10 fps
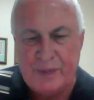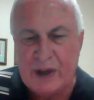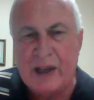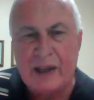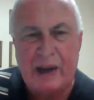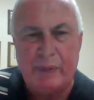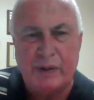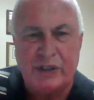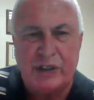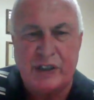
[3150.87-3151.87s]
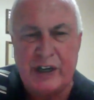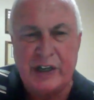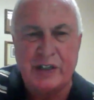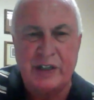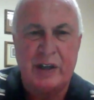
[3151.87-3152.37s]
I like April's
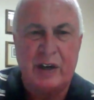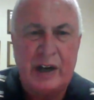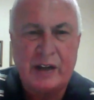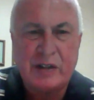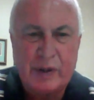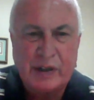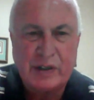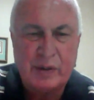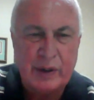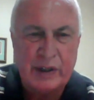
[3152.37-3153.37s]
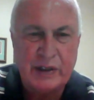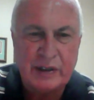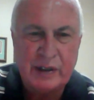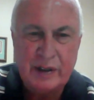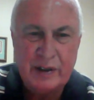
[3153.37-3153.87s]
suggestion, the next week's quiz,
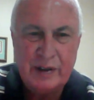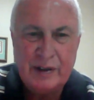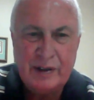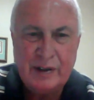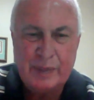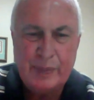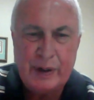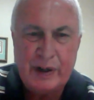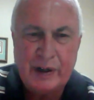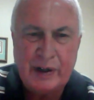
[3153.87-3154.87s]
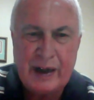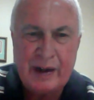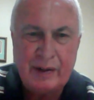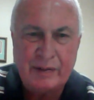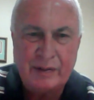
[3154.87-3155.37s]
to put it
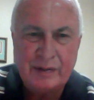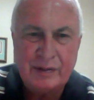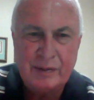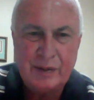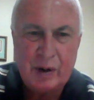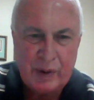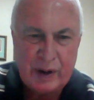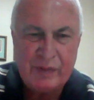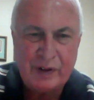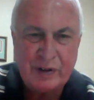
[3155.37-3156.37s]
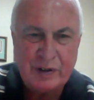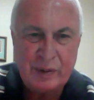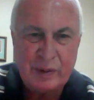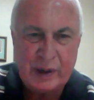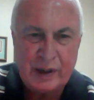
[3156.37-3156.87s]
down a reference
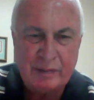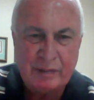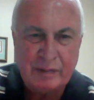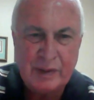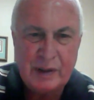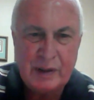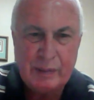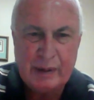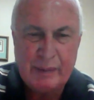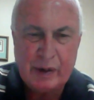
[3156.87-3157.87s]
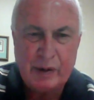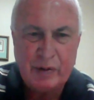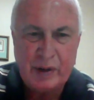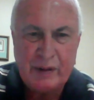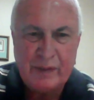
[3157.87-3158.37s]
so we can probably go
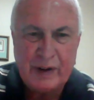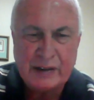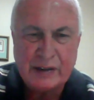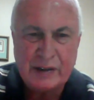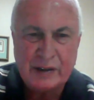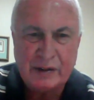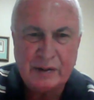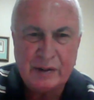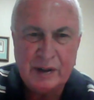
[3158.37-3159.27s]
through that faster and